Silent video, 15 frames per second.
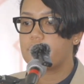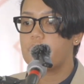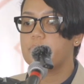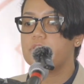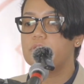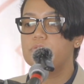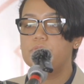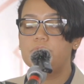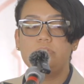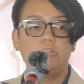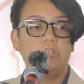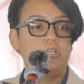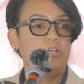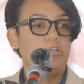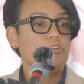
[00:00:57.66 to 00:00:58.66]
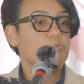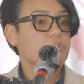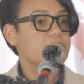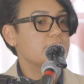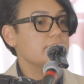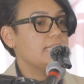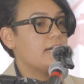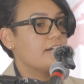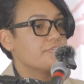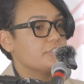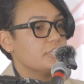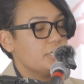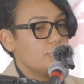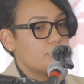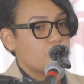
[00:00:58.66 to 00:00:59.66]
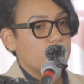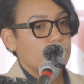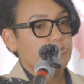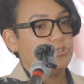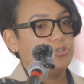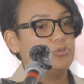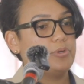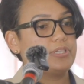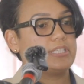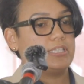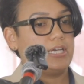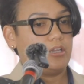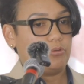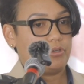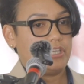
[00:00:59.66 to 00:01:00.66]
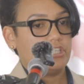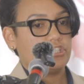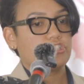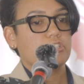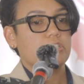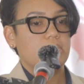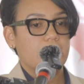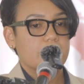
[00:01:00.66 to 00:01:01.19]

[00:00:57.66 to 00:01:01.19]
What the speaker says: from you. We still have to issue you with an allocation